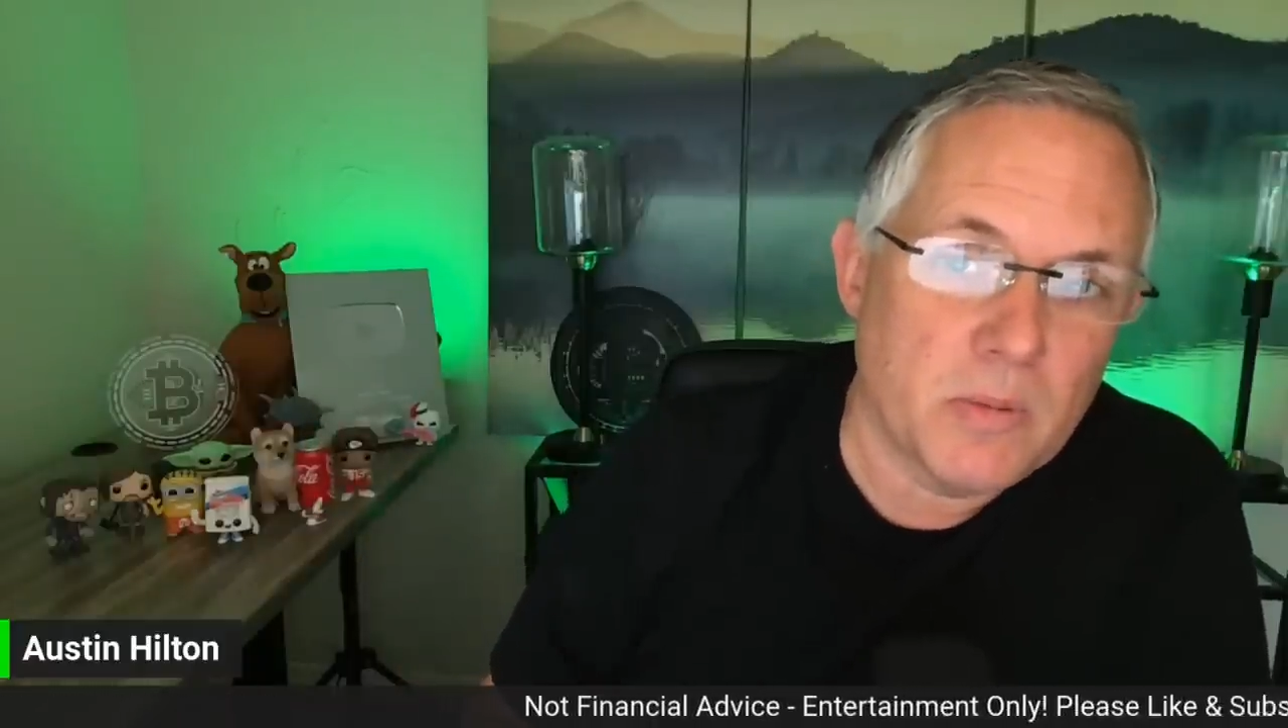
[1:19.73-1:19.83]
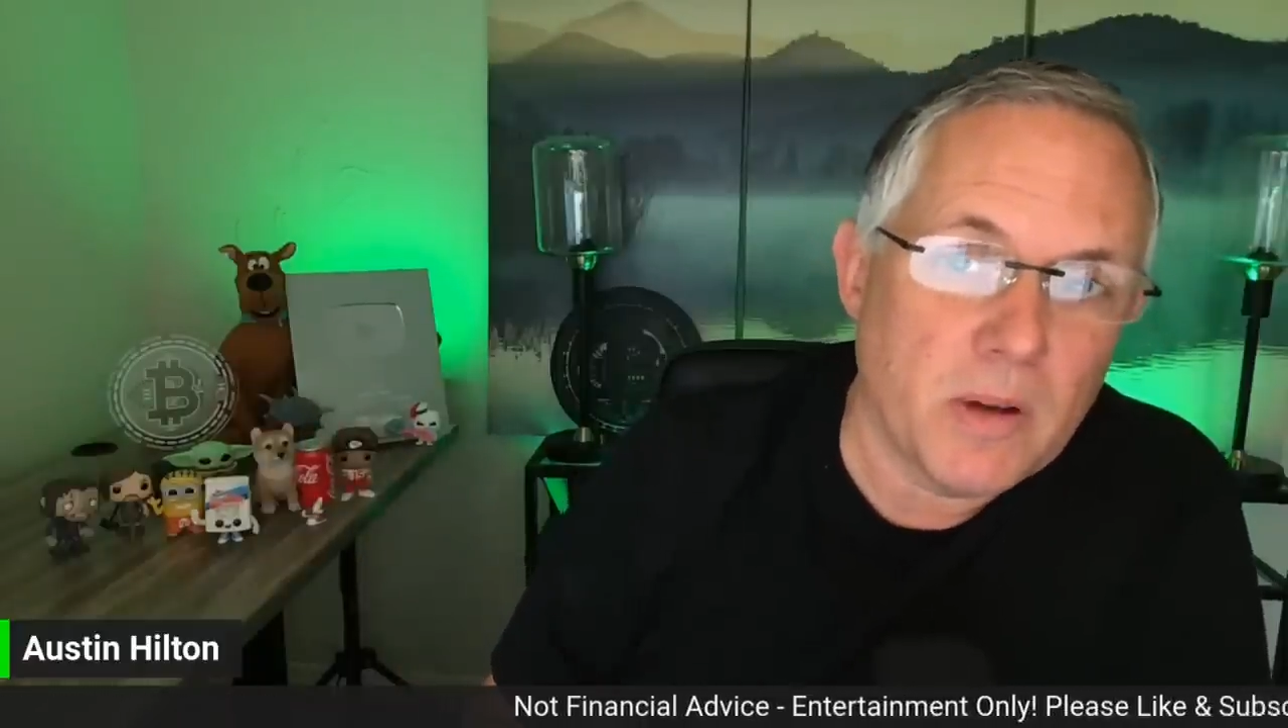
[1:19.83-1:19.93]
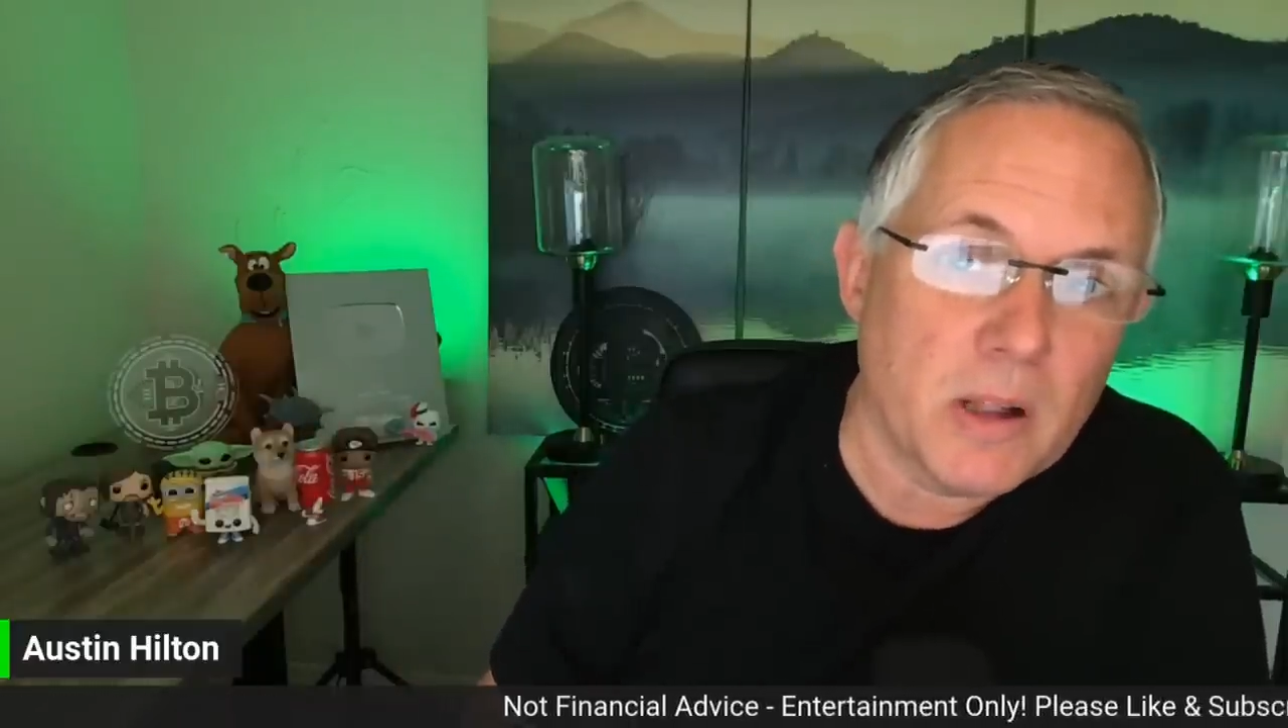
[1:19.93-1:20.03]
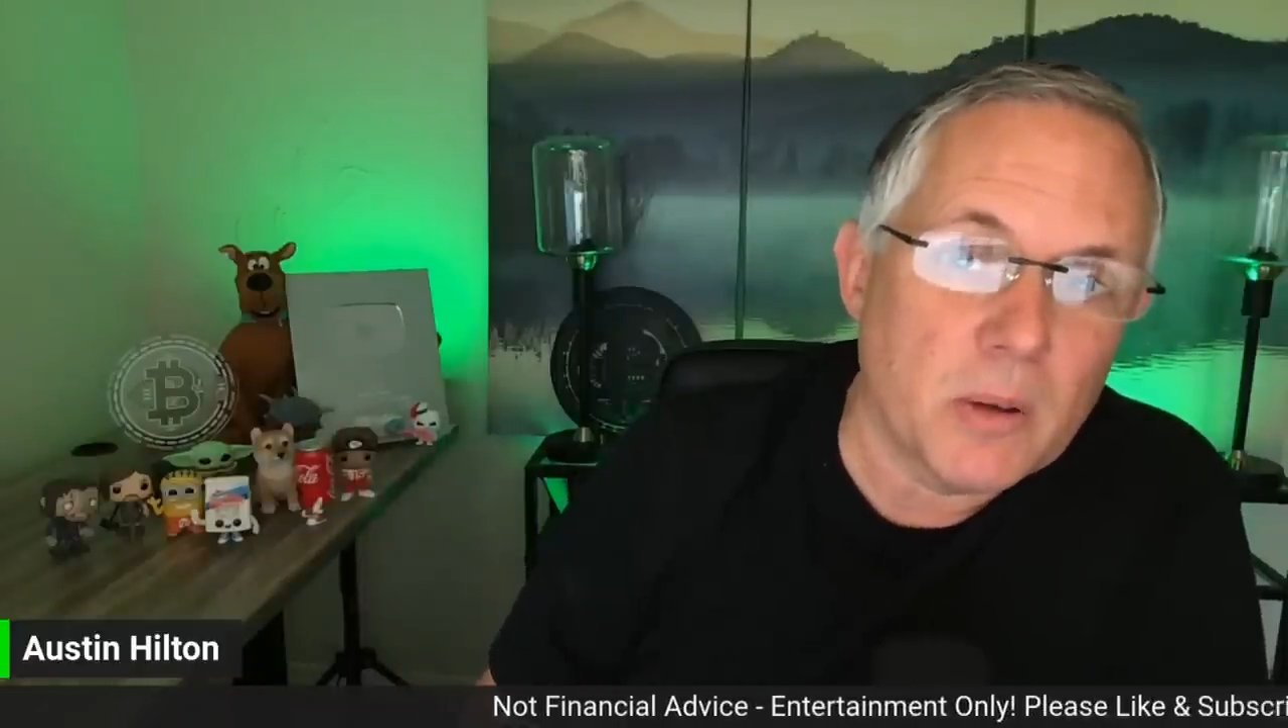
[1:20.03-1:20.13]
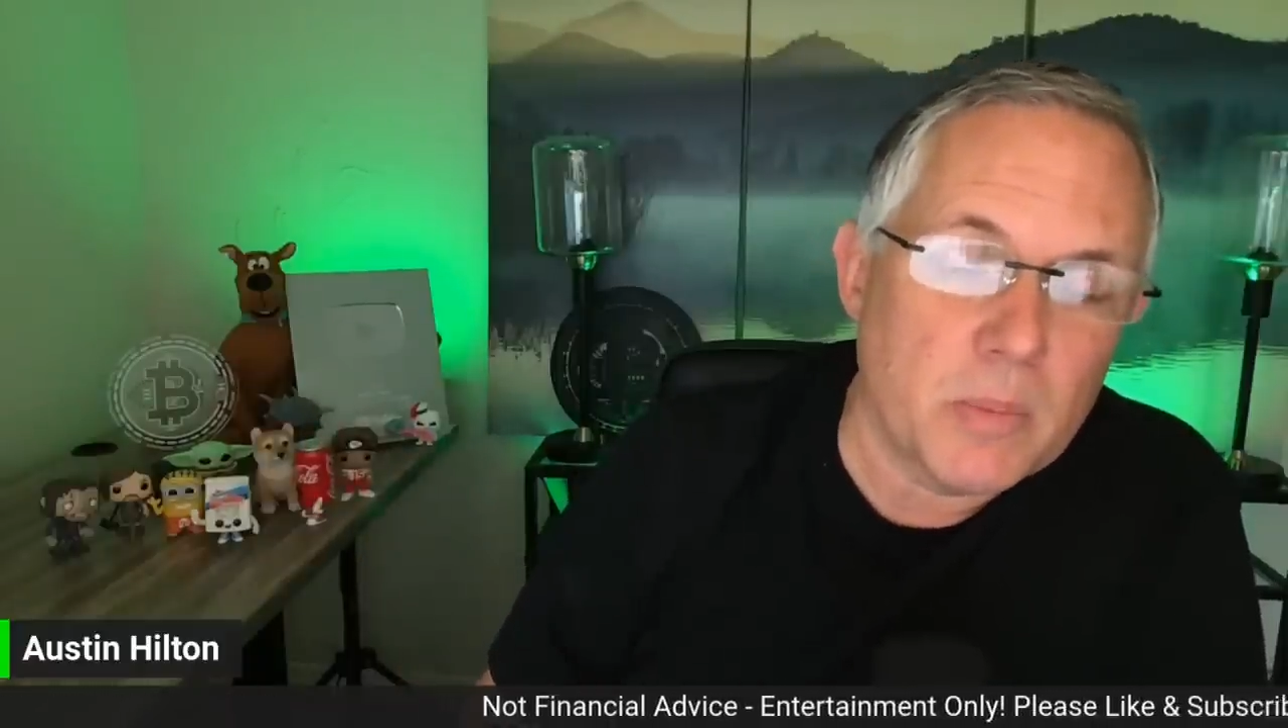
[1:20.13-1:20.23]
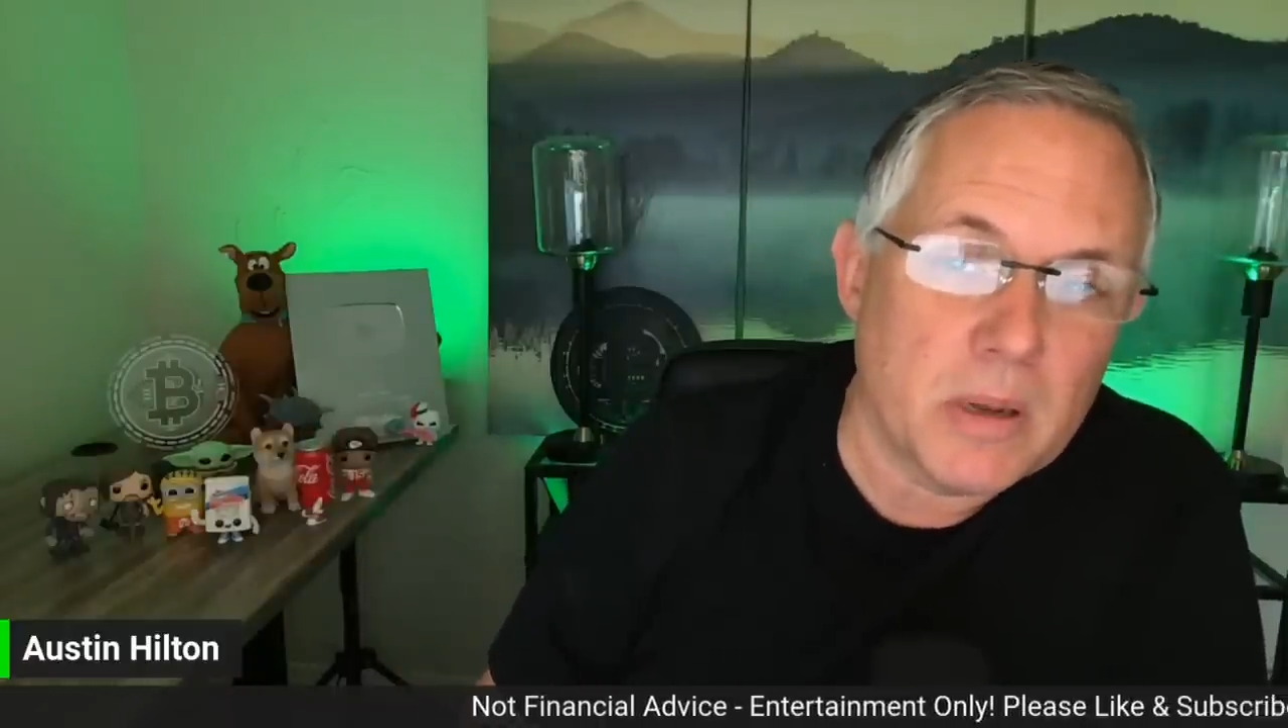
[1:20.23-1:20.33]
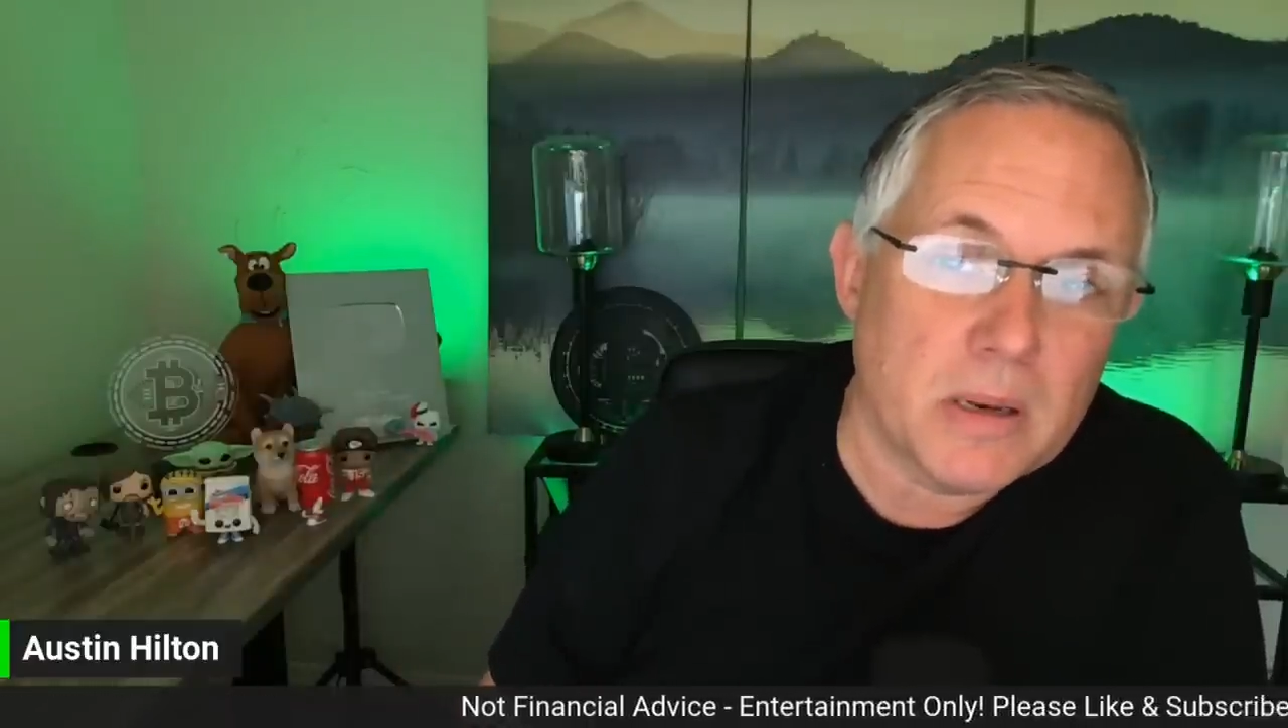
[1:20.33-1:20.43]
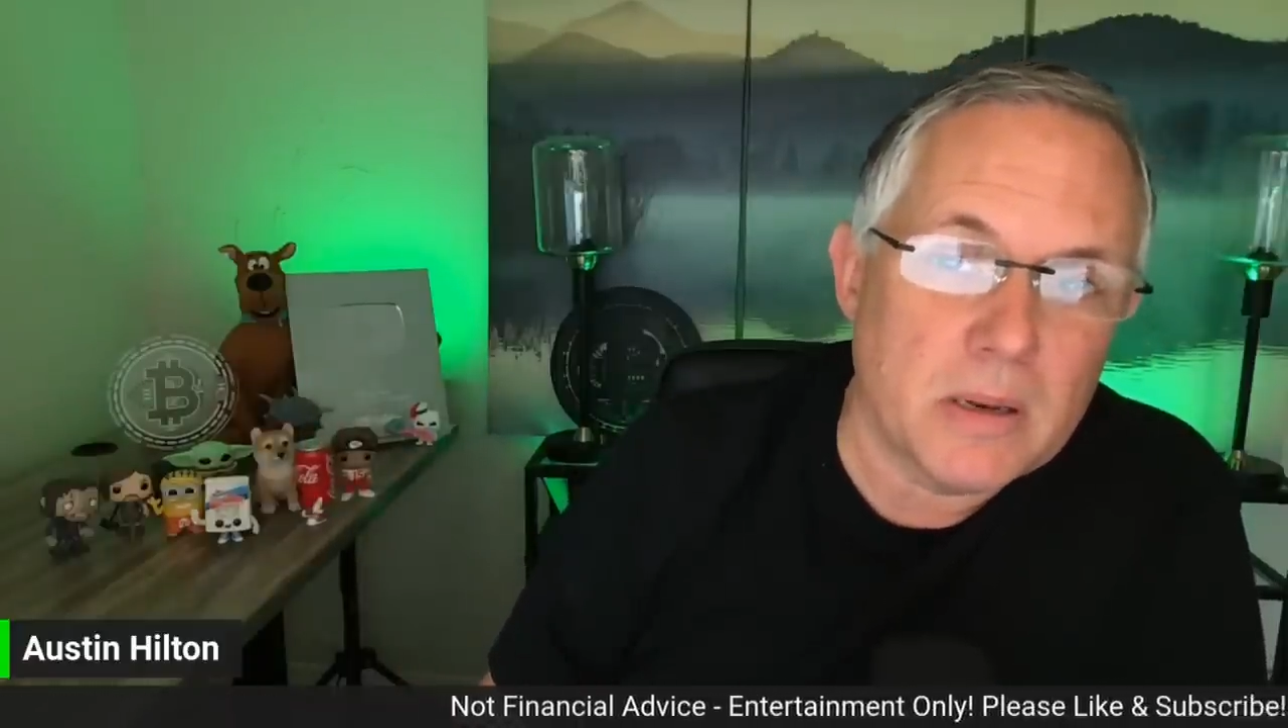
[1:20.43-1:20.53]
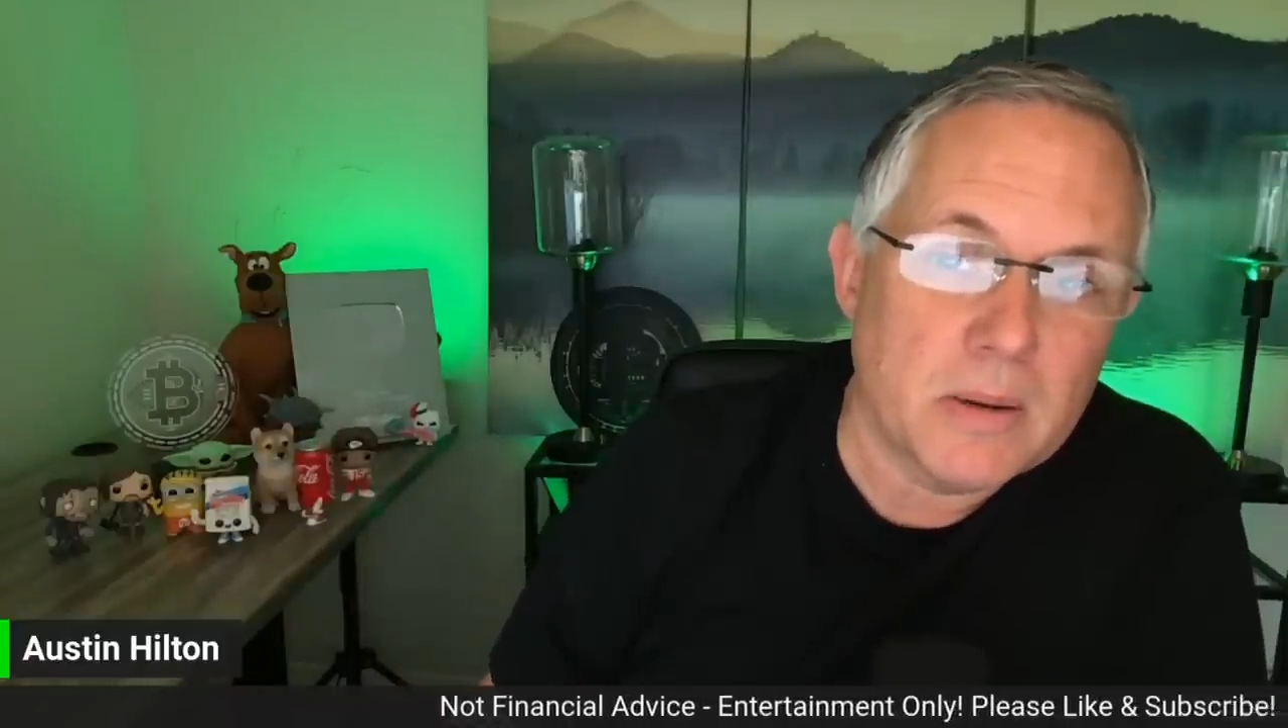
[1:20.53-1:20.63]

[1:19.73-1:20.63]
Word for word: development,